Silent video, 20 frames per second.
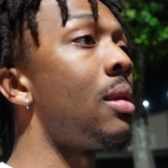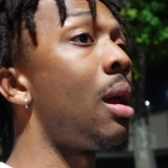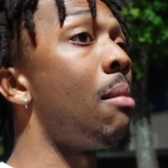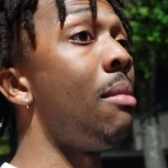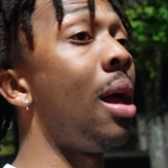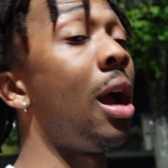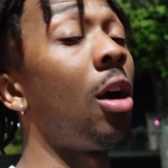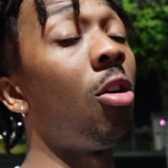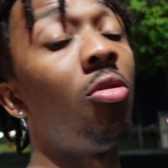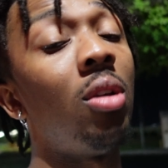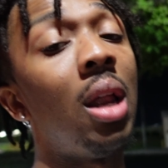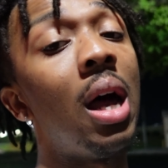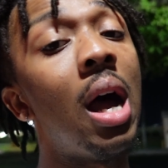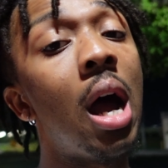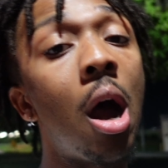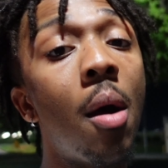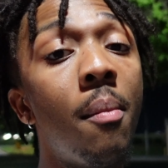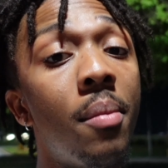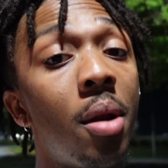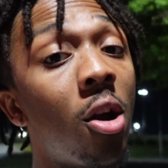I'm not gonna
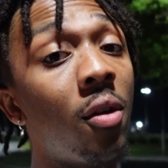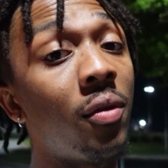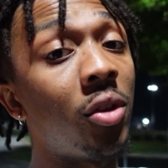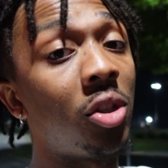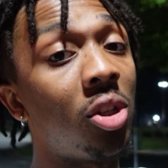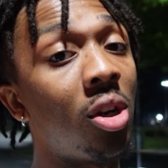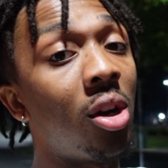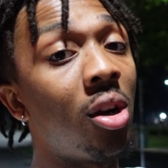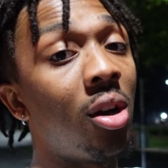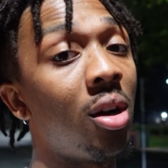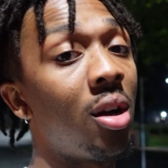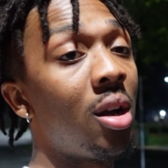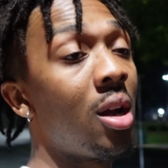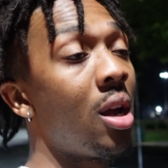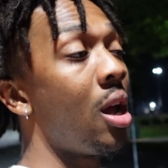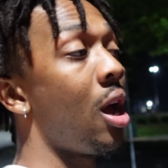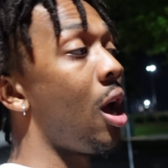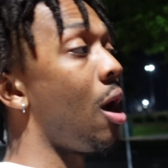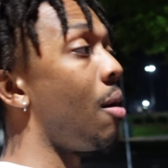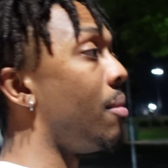lie, I'm nervous, y'all.
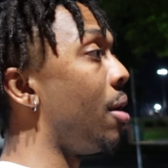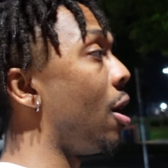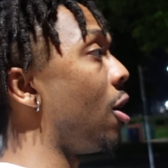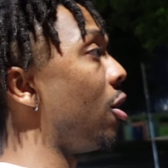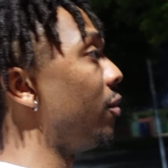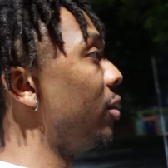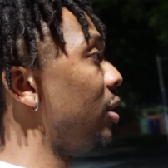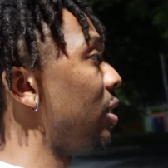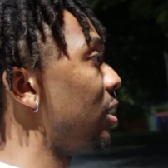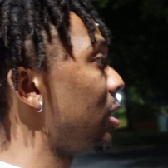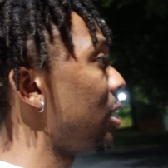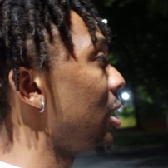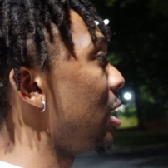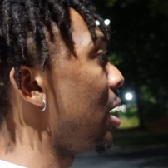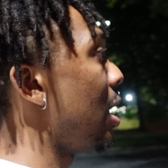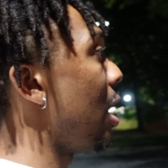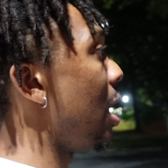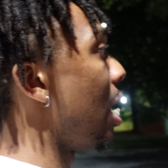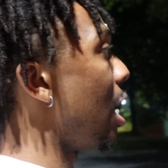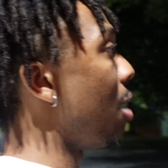I'm nervous
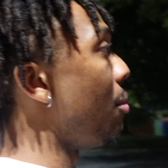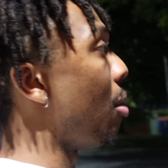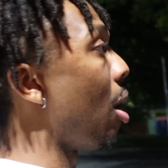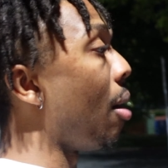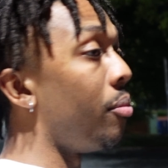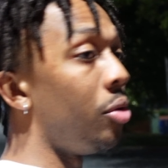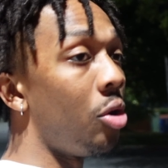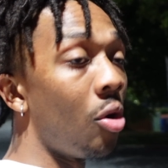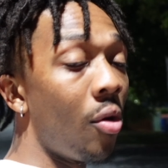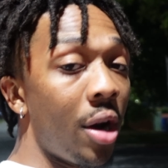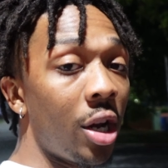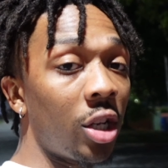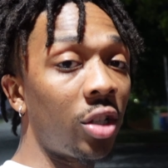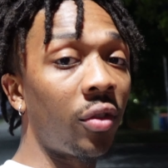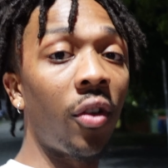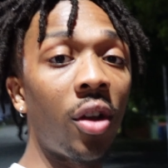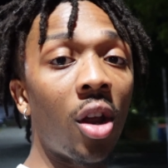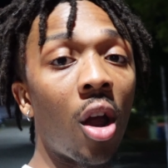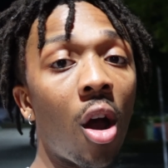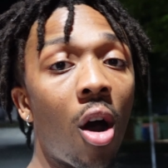um, I'm doing this
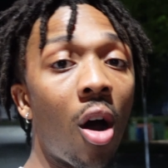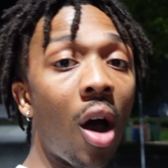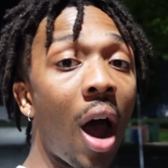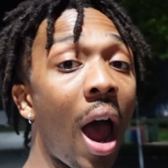for y'all.